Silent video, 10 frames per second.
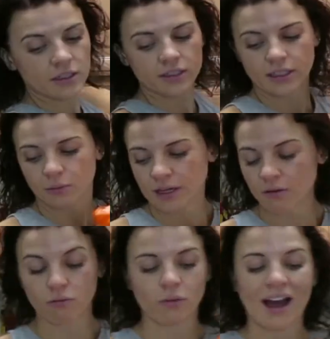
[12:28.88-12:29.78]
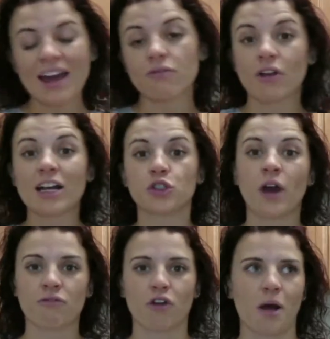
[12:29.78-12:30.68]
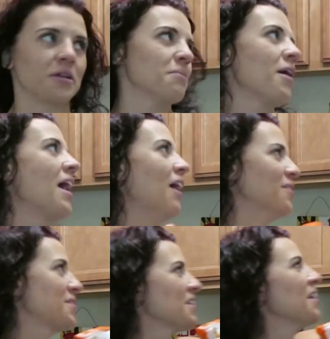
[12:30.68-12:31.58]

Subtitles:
Let's see, we got, I do have ramen in my house.